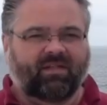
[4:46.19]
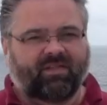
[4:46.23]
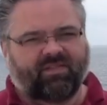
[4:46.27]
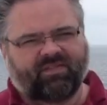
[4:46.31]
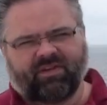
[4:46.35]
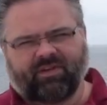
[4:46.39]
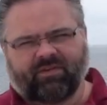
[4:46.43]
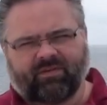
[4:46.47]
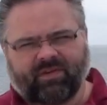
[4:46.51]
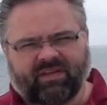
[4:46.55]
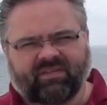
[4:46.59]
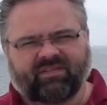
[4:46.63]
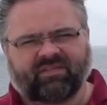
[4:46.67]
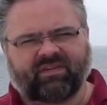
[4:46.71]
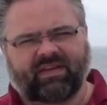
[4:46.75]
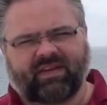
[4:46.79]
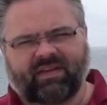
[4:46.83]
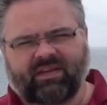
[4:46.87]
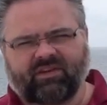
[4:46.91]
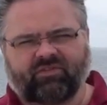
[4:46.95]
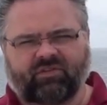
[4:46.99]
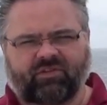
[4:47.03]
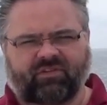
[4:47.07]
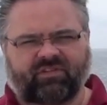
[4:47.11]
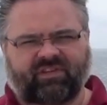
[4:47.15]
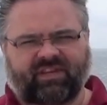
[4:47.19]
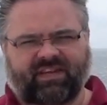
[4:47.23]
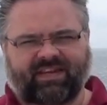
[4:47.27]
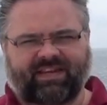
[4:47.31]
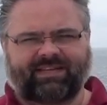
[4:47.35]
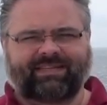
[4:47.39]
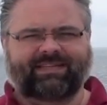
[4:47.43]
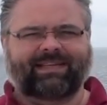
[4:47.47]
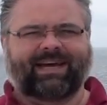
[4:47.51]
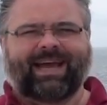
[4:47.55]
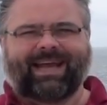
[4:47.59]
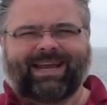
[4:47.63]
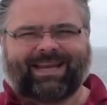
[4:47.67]
There is an interesting
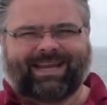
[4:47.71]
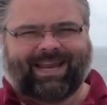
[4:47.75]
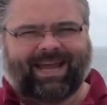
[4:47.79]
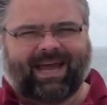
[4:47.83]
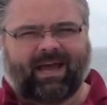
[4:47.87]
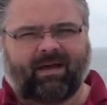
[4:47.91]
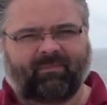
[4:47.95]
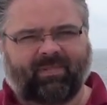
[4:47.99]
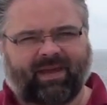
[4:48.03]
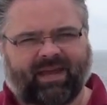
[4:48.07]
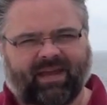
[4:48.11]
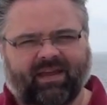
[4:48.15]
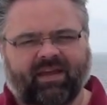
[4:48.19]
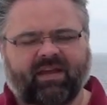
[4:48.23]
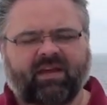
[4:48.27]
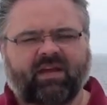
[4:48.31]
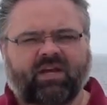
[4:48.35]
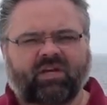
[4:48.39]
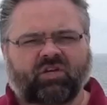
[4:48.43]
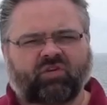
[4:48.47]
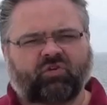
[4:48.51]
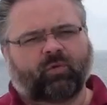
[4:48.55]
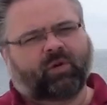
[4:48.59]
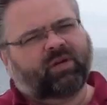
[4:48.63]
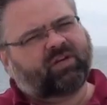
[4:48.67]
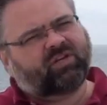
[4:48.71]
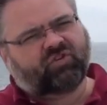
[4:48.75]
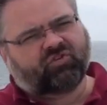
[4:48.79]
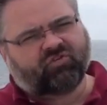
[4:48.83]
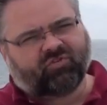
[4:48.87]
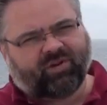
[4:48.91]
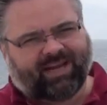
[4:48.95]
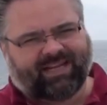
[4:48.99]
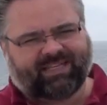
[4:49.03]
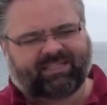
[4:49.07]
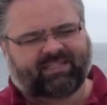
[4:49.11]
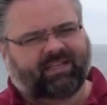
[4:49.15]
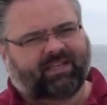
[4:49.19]
dynamic to a
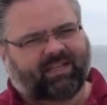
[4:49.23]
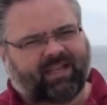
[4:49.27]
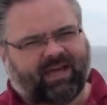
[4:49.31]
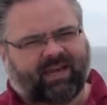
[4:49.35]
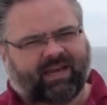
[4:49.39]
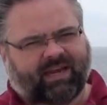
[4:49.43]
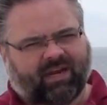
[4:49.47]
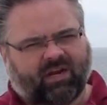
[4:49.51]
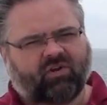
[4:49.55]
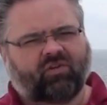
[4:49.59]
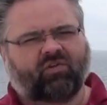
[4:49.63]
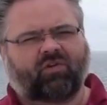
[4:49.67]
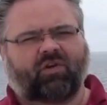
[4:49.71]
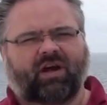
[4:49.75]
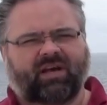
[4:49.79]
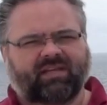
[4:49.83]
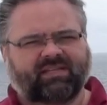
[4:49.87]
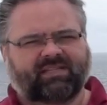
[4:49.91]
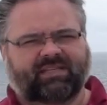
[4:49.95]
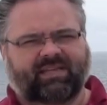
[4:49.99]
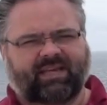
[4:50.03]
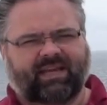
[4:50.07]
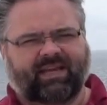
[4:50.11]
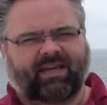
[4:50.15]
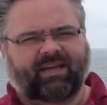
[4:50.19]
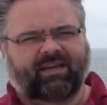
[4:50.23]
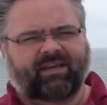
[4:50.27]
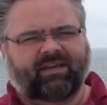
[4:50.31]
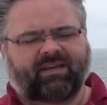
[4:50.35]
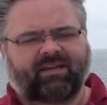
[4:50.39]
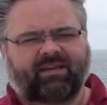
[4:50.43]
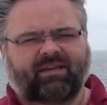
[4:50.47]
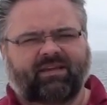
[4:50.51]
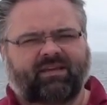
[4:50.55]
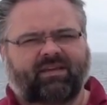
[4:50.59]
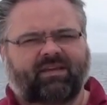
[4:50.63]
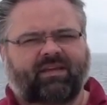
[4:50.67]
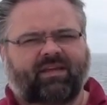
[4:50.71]
transatlantic crossing
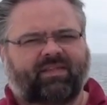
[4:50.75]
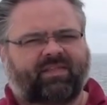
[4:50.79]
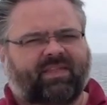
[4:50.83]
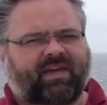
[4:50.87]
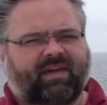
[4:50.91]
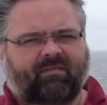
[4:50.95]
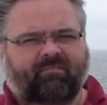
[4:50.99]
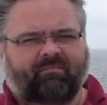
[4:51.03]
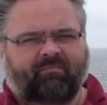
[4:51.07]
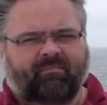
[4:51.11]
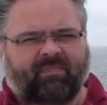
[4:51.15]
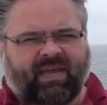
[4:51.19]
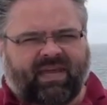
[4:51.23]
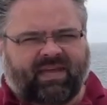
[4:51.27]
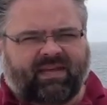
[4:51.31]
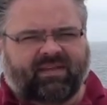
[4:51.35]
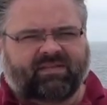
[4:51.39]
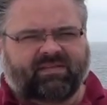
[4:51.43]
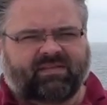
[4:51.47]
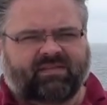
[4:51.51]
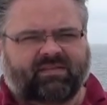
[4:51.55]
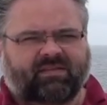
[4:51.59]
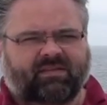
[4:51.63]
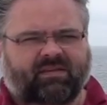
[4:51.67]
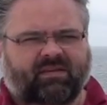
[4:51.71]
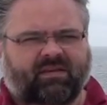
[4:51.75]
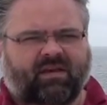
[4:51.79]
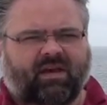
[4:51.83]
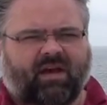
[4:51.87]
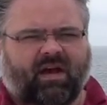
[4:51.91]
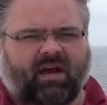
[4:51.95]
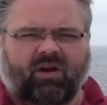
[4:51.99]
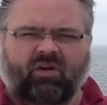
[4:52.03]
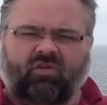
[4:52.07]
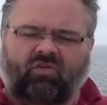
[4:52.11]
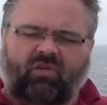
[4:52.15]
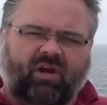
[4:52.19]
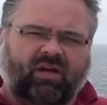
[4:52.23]
that makes
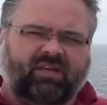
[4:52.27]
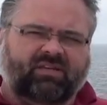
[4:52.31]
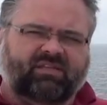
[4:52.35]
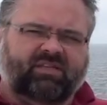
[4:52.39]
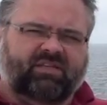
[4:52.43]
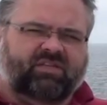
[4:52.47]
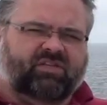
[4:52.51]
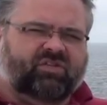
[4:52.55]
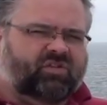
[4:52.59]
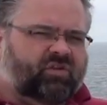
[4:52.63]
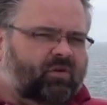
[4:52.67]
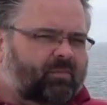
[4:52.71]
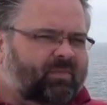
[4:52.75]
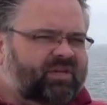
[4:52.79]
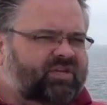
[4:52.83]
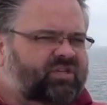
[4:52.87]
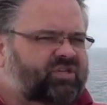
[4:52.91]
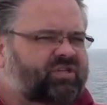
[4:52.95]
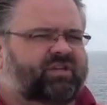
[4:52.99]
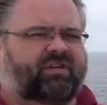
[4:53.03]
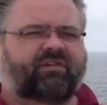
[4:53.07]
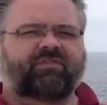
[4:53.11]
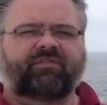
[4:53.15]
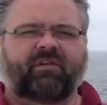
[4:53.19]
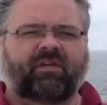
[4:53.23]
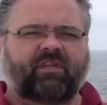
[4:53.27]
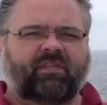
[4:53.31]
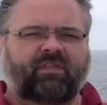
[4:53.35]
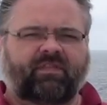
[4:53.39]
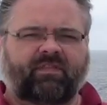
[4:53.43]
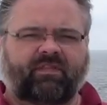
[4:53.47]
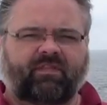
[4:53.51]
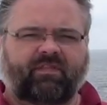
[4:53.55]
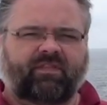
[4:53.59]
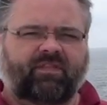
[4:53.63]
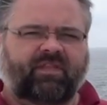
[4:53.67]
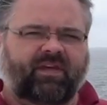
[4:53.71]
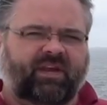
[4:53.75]
a crossing so much different
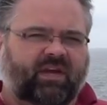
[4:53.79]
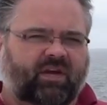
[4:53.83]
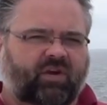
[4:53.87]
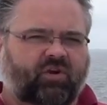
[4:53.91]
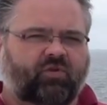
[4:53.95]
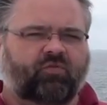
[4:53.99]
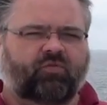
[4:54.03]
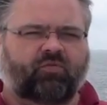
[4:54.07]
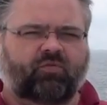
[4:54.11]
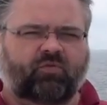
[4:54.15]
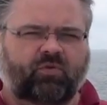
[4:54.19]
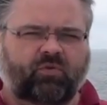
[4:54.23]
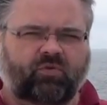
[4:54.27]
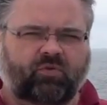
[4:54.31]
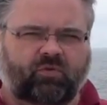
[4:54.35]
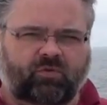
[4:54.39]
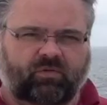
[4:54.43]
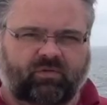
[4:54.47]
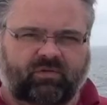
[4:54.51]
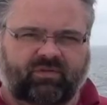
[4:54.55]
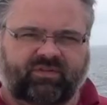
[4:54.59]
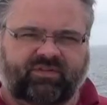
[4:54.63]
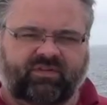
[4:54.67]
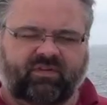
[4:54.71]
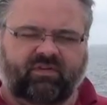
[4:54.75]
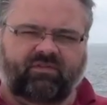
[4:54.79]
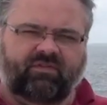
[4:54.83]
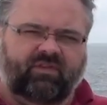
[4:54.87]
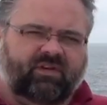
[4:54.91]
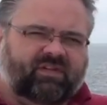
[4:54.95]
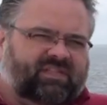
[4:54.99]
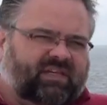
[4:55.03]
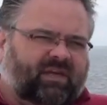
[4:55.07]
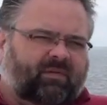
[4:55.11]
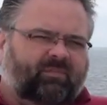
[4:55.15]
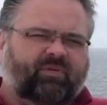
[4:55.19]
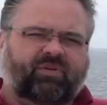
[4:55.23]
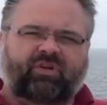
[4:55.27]
than a cruise. For
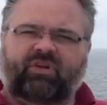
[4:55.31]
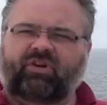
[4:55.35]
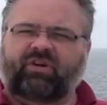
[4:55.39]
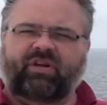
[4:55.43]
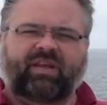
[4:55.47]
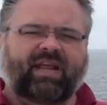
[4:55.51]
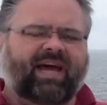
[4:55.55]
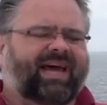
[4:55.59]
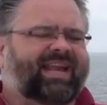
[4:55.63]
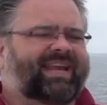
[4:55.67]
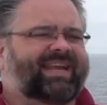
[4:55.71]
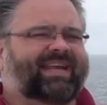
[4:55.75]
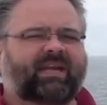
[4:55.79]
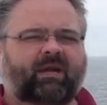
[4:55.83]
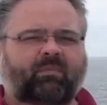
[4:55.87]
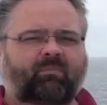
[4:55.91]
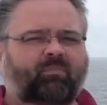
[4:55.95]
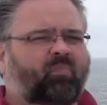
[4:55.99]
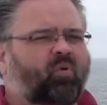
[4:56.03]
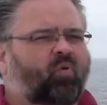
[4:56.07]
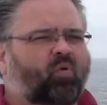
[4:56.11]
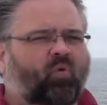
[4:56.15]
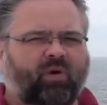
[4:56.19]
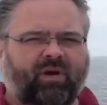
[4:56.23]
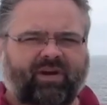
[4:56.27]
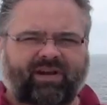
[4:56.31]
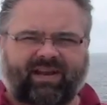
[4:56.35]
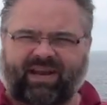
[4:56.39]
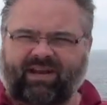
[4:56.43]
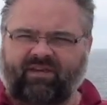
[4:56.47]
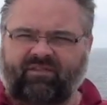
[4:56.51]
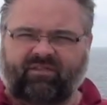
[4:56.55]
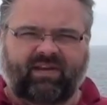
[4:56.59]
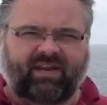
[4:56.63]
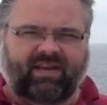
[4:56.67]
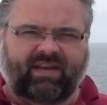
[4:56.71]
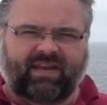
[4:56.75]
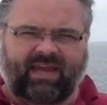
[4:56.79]
example, you're not in a port
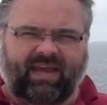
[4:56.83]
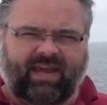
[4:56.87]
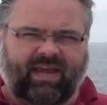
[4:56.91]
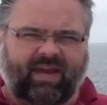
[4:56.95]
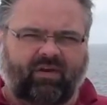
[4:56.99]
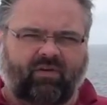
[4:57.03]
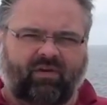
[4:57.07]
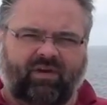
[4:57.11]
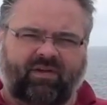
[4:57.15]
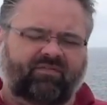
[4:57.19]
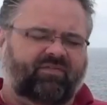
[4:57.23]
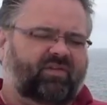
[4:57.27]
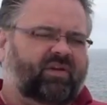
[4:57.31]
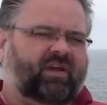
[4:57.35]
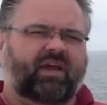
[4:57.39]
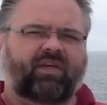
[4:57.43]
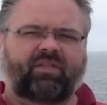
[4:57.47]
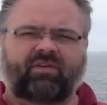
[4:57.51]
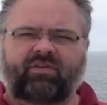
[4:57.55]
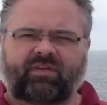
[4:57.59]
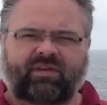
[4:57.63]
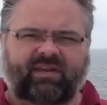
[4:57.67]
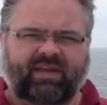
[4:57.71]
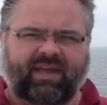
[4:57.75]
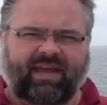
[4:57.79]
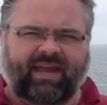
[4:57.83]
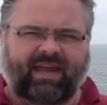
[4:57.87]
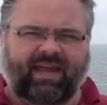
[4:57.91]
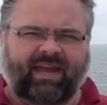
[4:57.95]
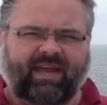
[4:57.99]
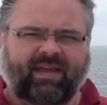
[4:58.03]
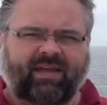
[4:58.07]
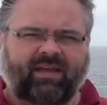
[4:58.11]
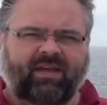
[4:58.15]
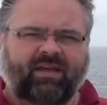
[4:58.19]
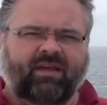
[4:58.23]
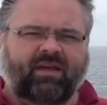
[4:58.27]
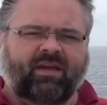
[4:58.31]
every day or every other day.
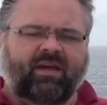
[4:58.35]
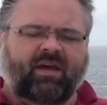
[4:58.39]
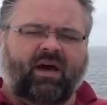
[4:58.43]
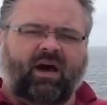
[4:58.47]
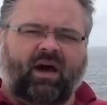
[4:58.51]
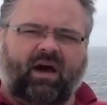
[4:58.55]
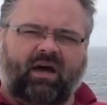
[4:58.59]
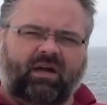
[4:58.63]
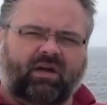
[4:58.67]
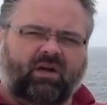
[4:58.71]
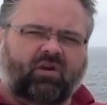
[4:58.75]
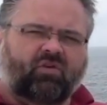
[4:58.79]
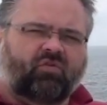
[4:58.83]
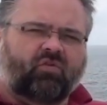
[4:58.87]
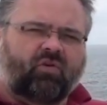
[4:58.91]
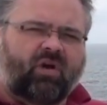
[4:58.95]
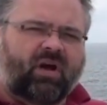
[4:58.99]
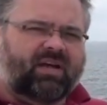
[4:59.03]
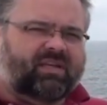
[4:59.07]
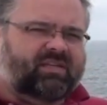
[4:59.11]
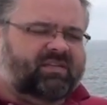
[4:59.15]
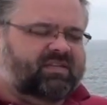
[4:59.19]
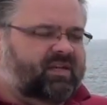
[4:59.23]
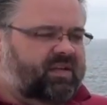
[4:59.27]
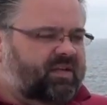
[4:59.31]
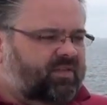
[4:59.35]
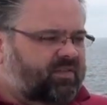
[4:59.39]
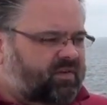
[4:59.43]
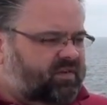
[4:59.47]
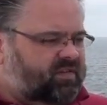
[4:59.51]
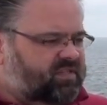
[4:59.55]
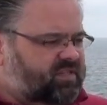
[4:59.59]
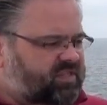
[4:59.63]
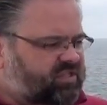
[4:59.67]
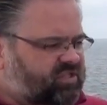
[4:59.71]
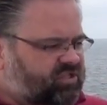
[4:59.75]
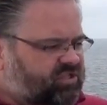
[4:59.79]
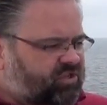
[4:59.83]
On a crossing,
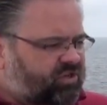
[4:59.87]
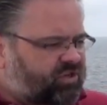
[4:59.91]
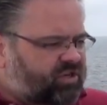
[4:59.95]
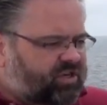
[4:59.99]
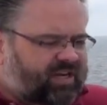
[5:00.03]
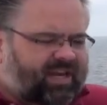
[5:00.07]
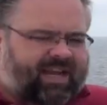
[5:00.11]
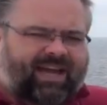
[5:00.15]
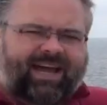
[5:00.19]
there's a certain